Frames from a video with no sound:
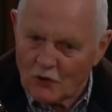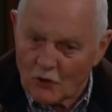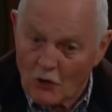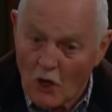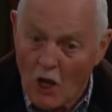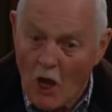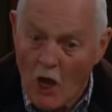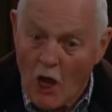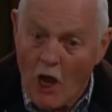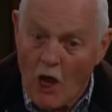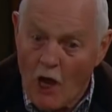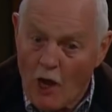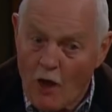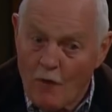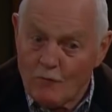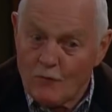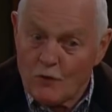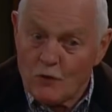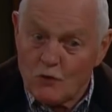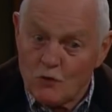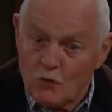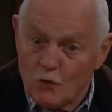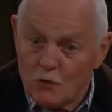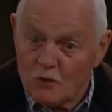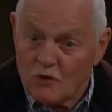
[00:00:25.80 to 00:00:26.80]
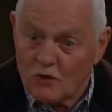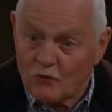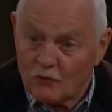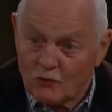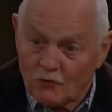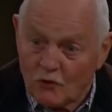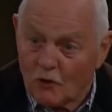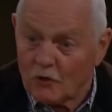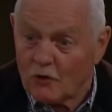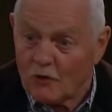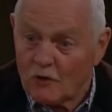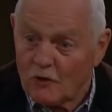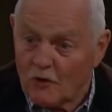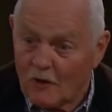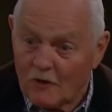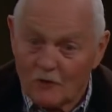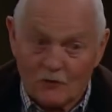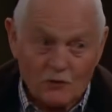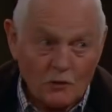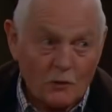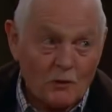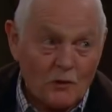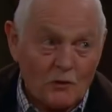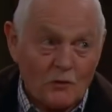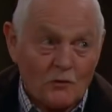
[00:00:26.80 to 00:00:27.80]
got a heavy-duty study night,
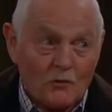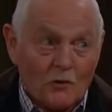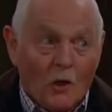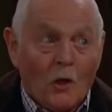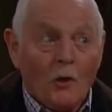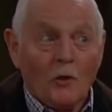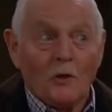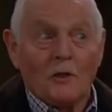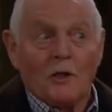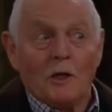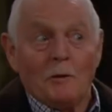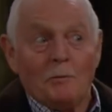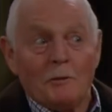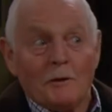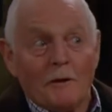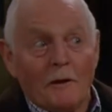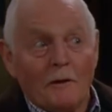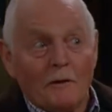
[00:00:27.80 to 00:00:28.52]
so he's keeping